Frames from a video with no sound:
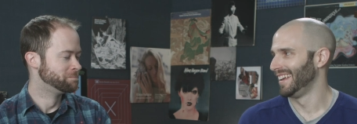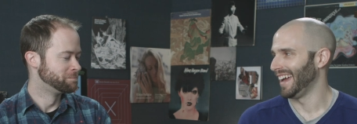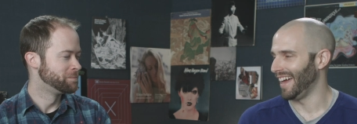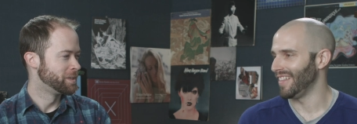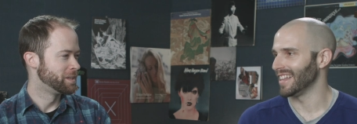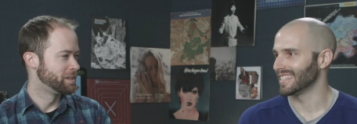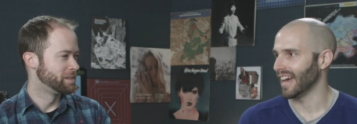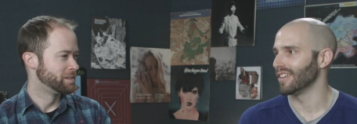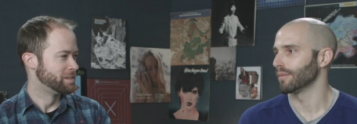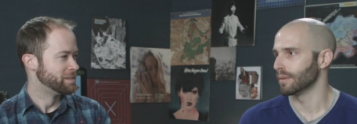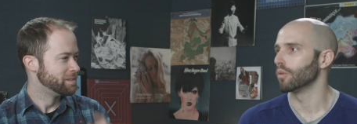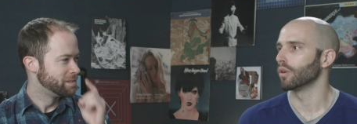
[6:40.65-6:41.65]
Speaker 1: And that's, I
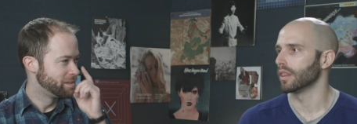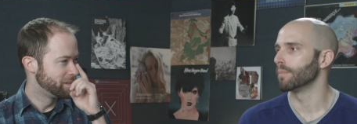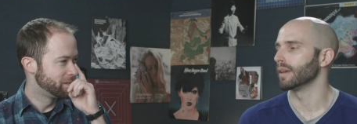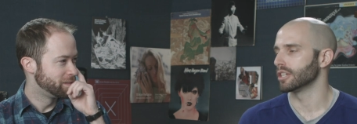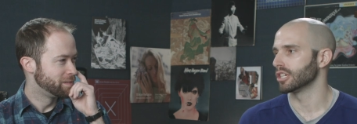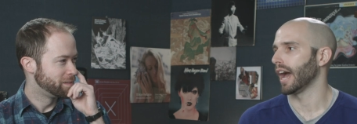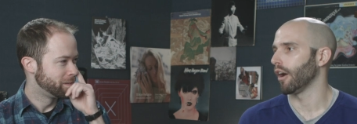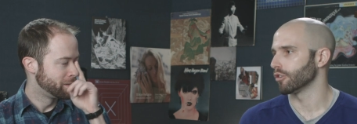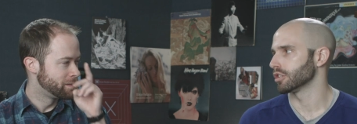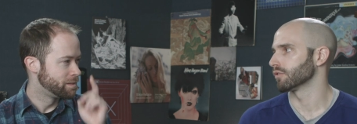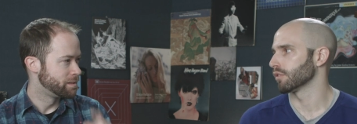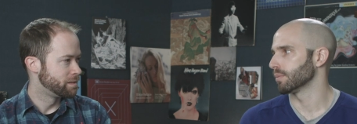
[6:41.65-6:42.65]
think, one of the big
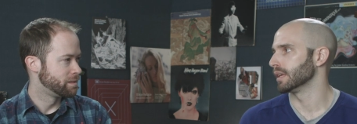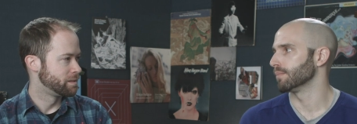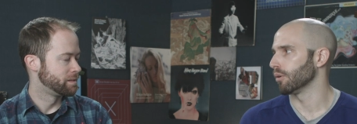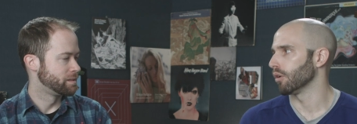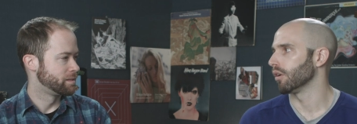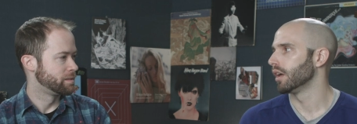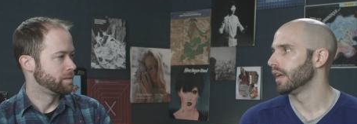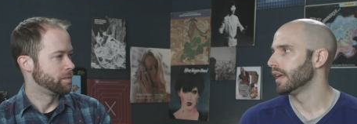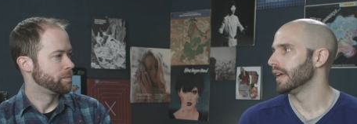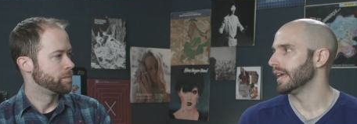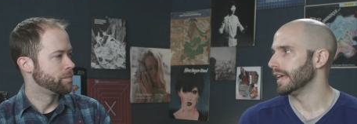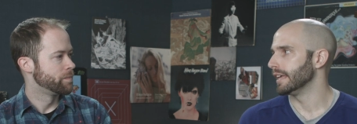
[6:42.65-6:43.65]
challenges for people
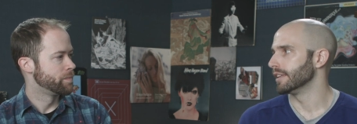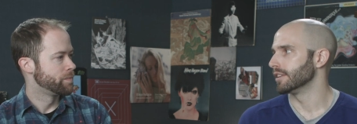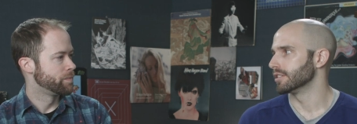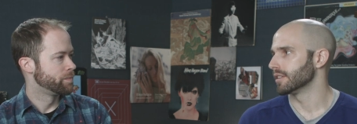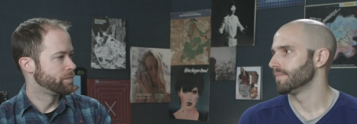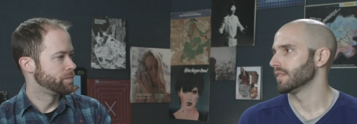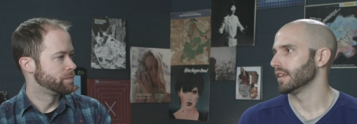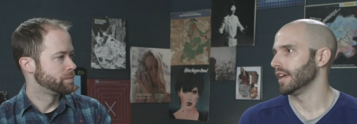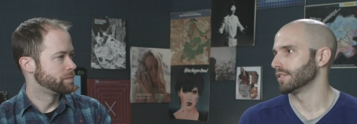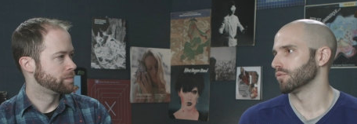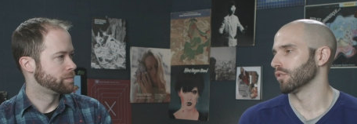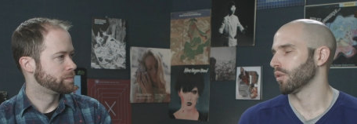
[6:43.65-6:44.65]
is
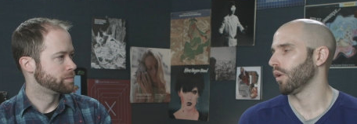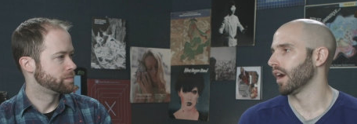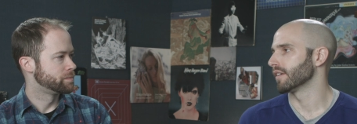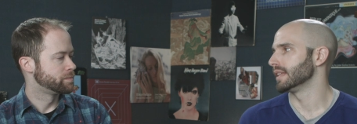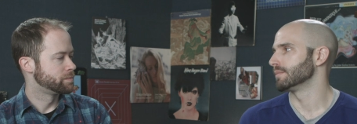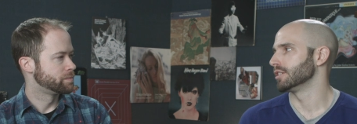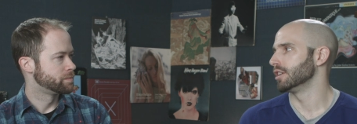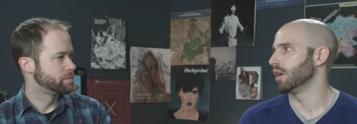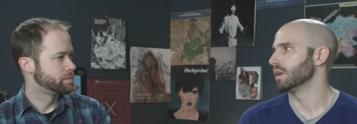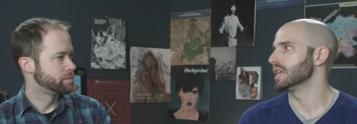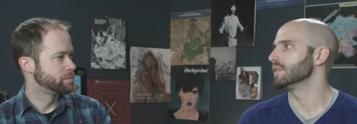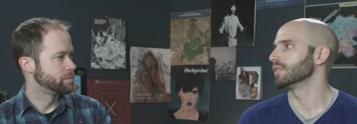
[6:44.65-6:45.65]
it's requiring them to
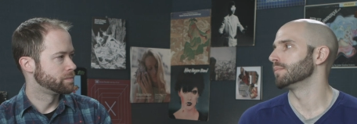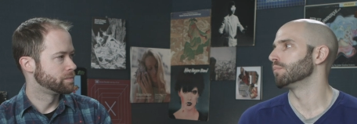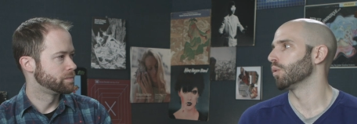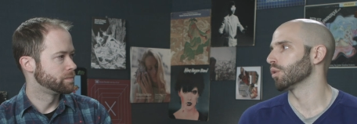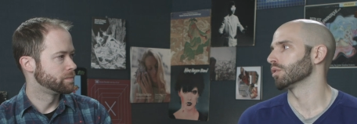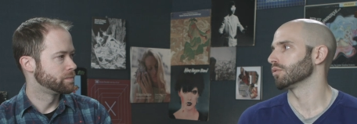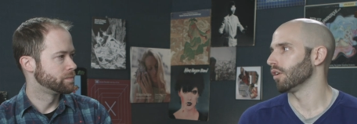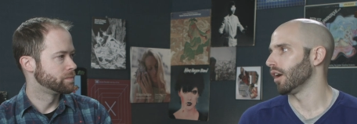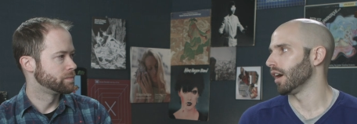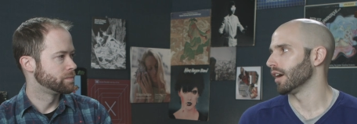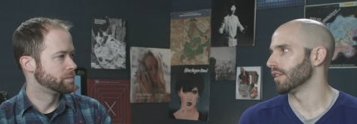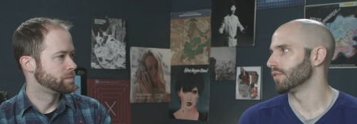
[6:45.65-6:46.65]
know even more
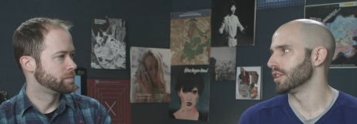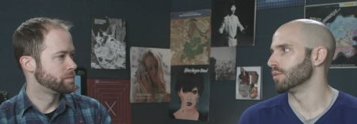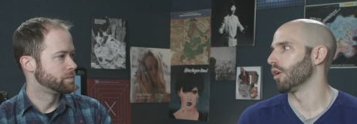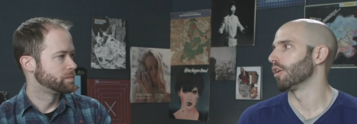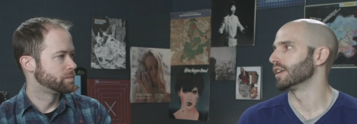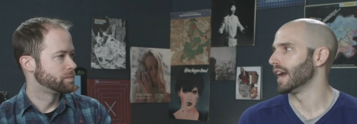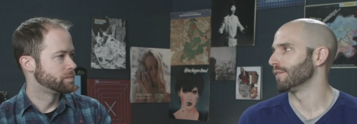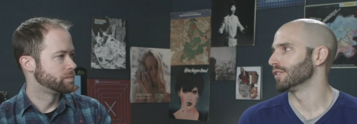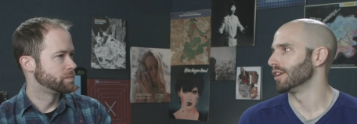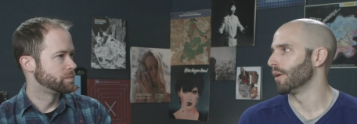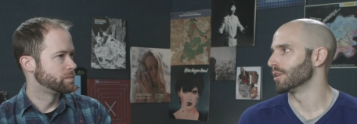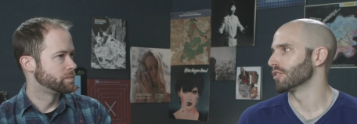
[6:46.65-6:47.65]
law than you already have to
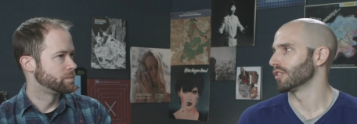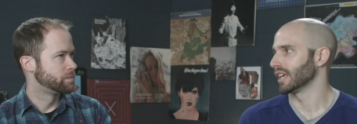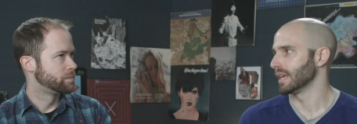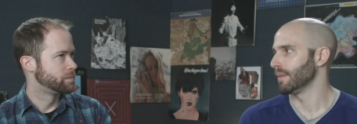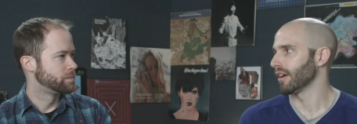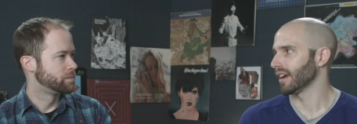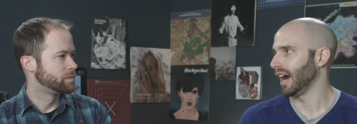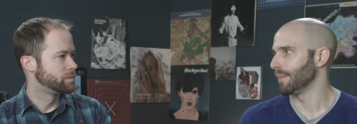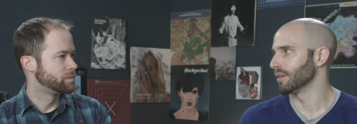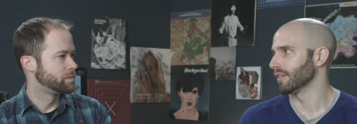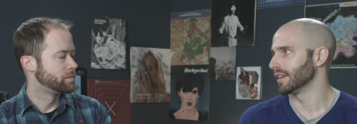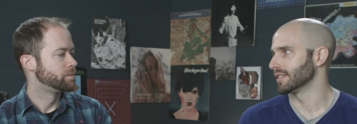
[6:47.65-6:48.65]
know when you're thinking about
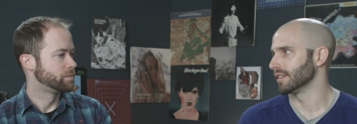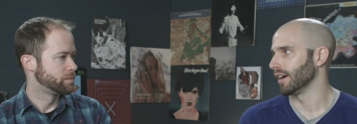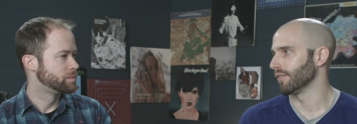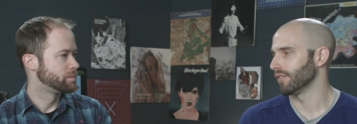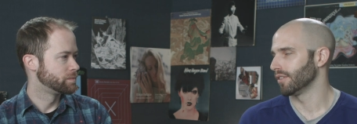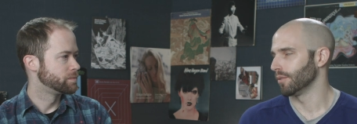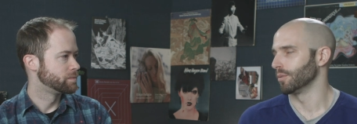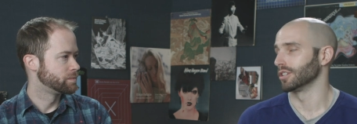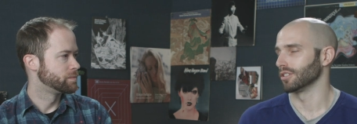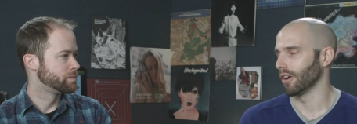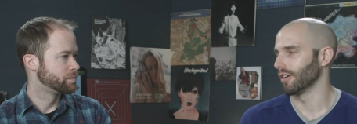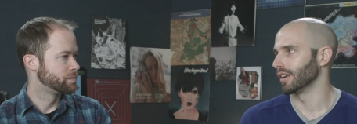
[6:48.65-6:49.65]
copyright stuff, which
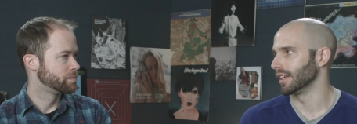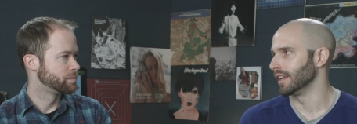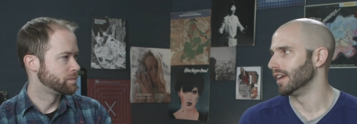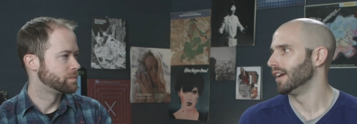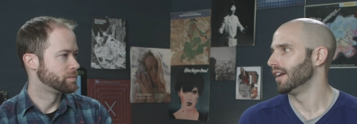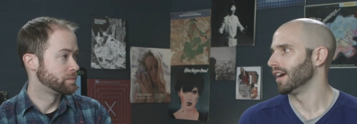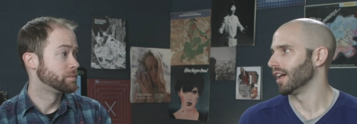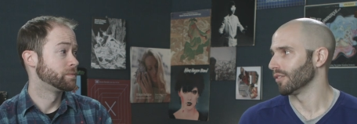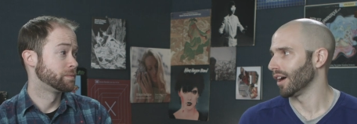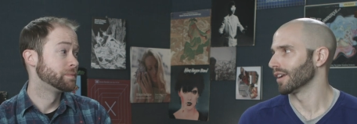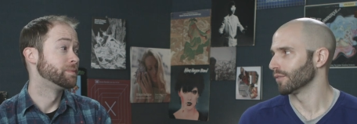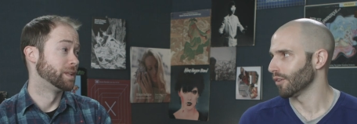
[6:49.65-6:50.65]
is already a
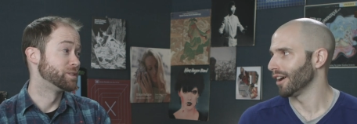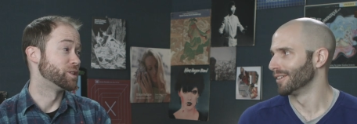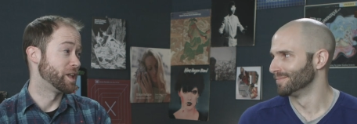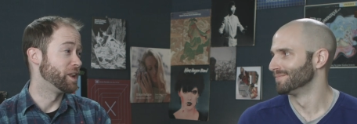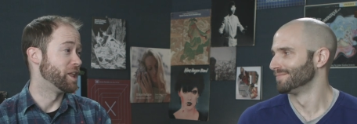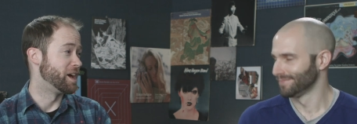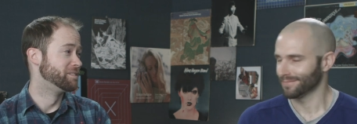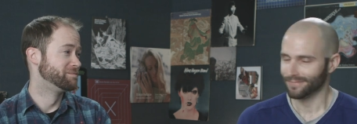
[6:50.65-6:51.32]
lot of law. A lot of law.